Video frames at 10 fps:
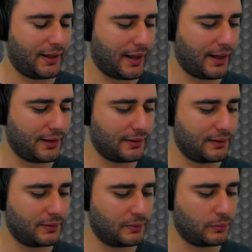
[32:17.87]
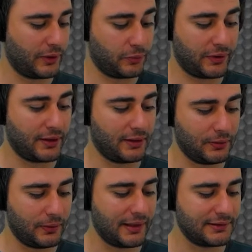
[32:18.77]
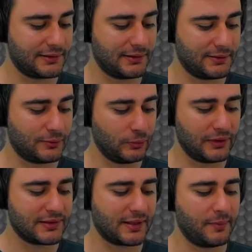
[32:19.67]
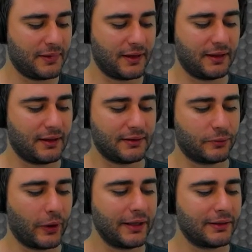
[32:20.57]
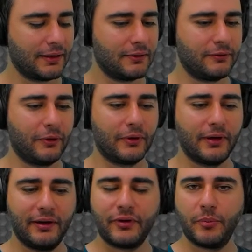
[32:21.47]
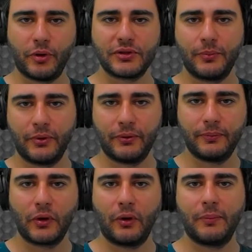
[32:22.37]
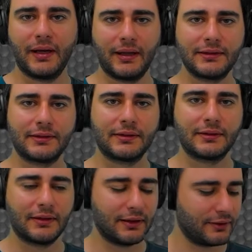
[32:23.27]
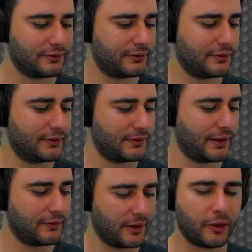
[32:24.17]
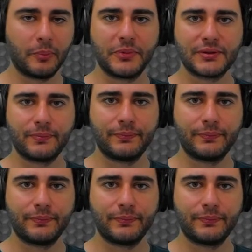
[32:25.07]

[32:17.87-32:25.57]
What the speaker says: And what we're going to do next is do the same thing on the right and for every possible combination of envelopes.